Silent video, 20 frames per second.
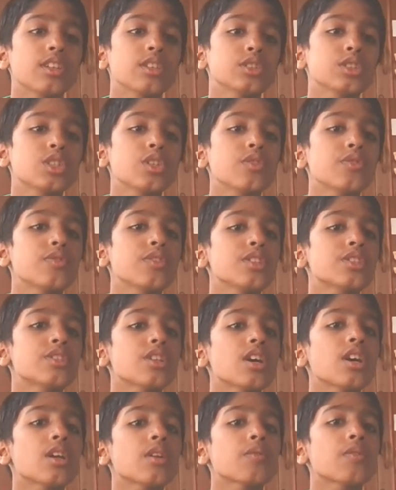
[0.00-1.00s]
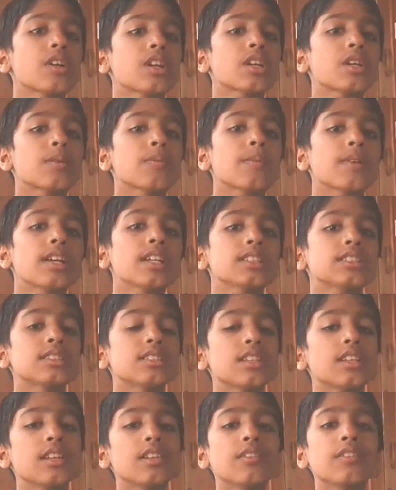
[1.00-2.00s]
So fish are
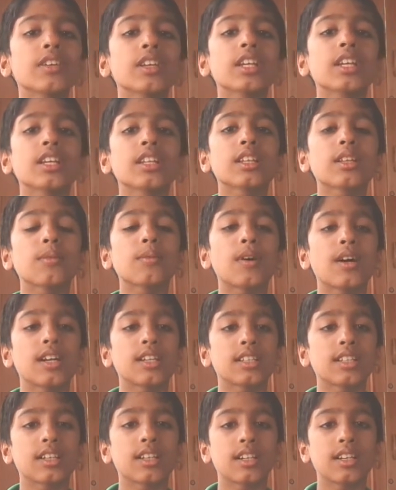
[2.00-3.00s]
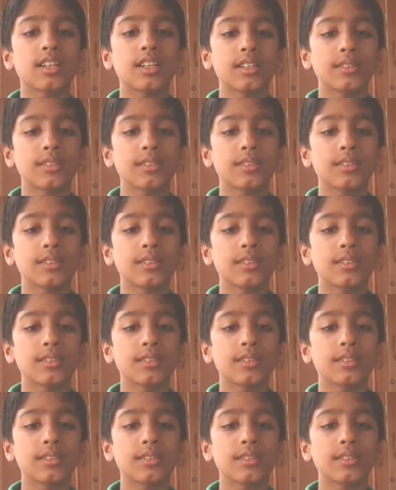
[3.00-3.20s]
vertebrates living in the water.